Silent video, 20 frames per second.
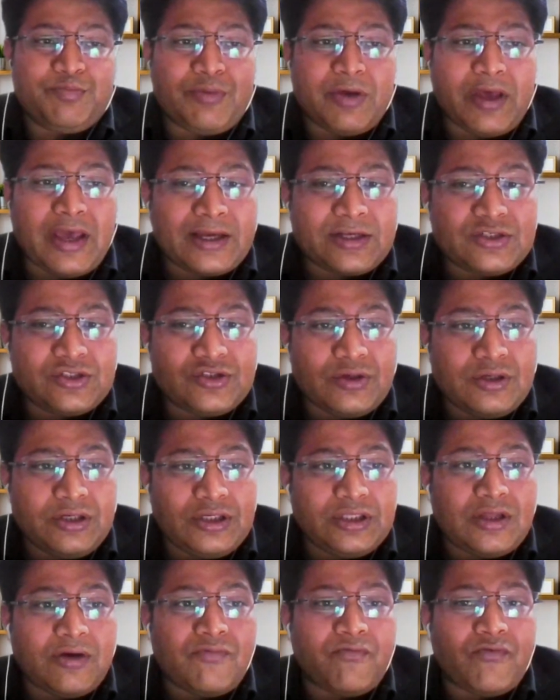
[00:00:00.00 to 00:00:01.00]
actually
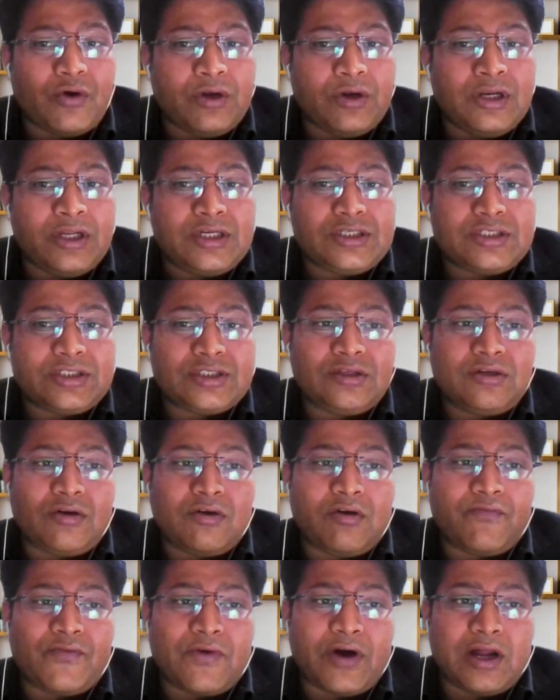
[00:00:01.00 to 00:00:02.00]
the violation
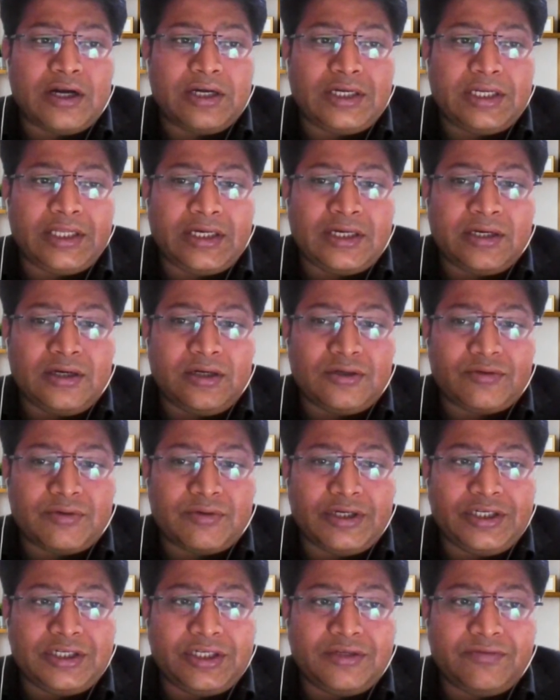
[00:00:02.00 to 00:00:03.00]
of article
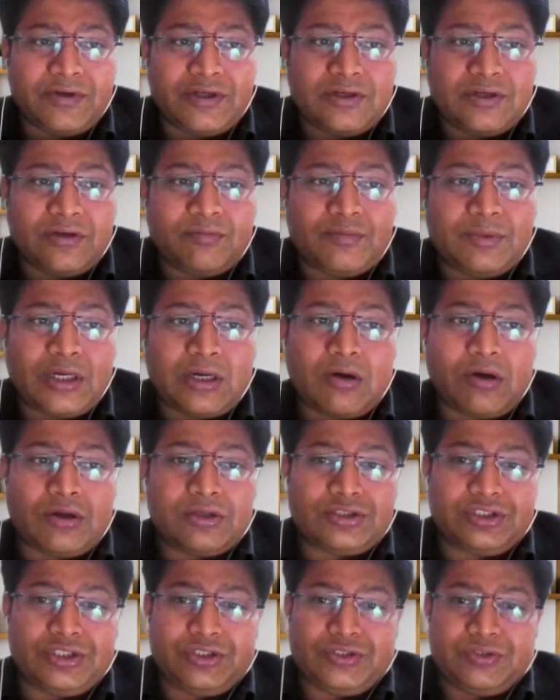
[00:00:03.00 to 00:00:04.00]
21 of the
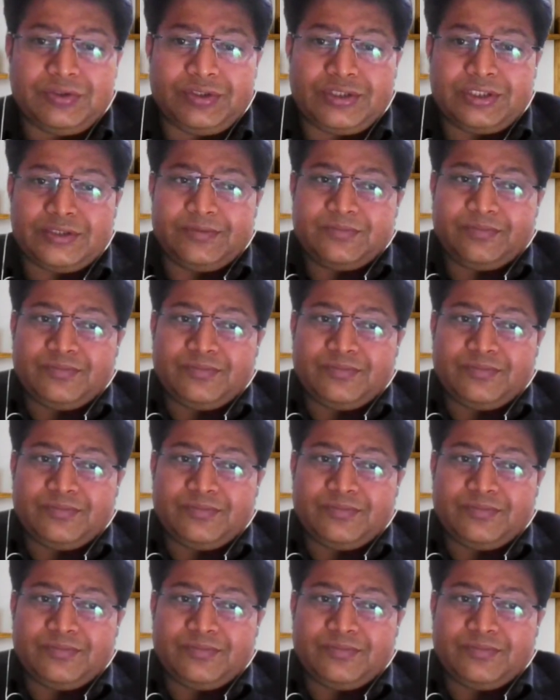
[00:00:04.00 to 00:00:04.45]
constitution